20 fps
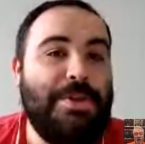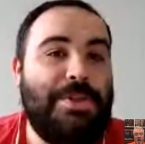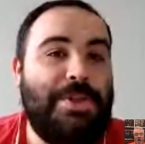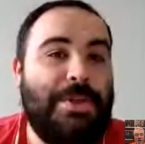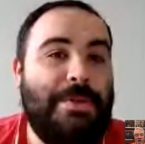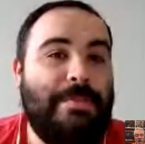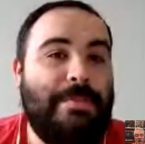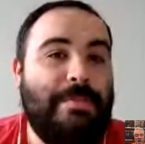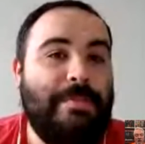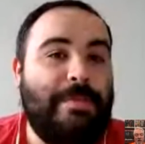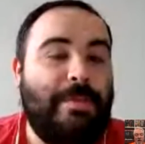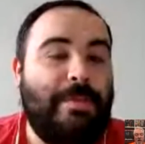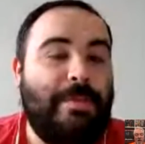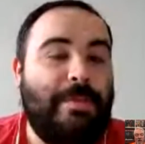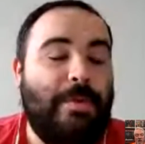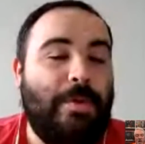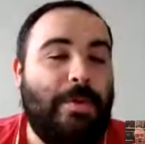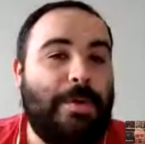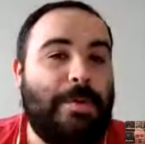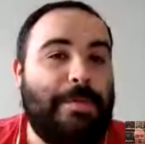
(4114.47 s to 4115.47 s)
You can find me
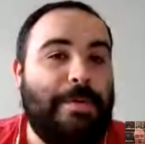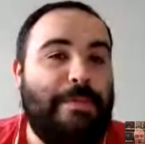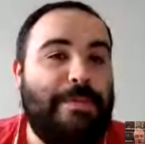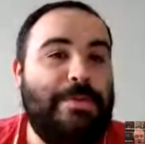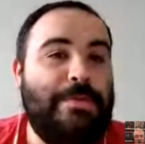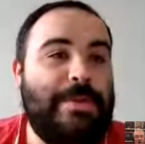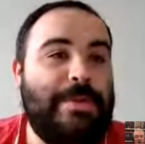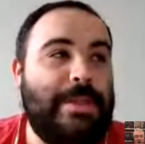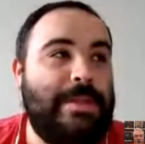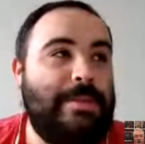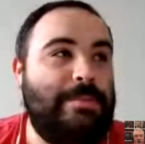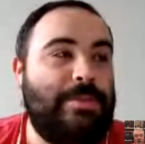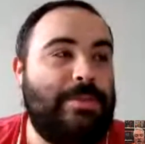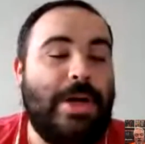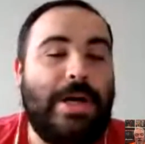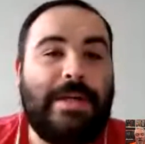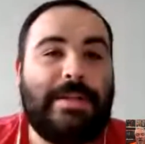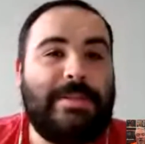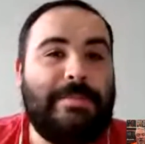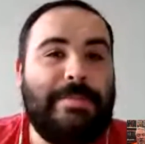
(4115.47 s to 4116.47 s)
at A Week in Geekdom here
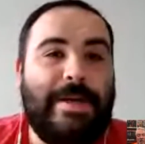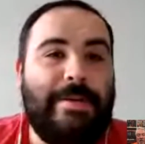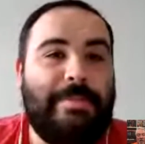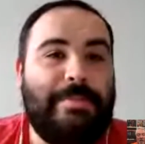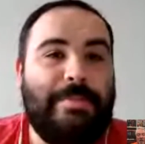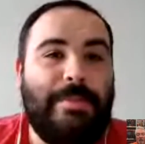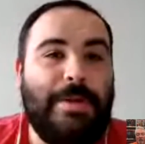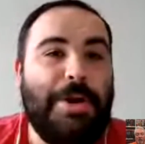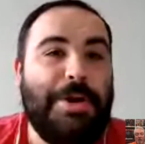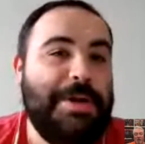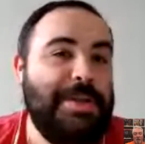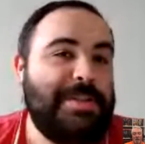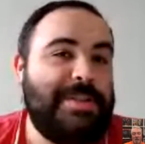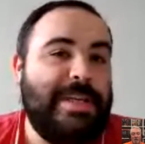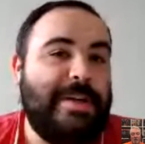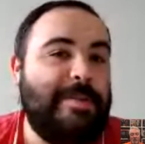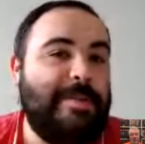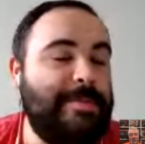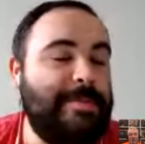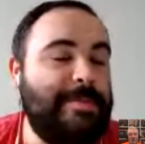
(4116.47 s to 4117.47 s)
on YouTube for
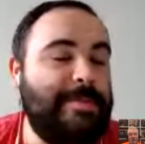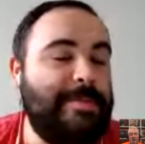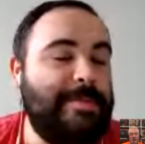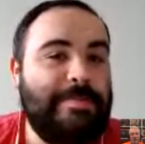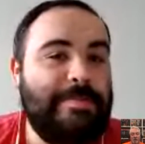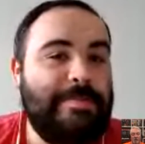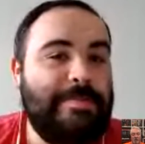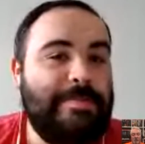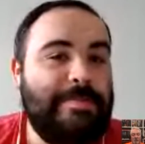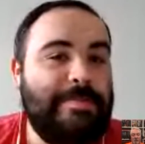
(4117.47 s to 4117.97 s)
reviews and yeah.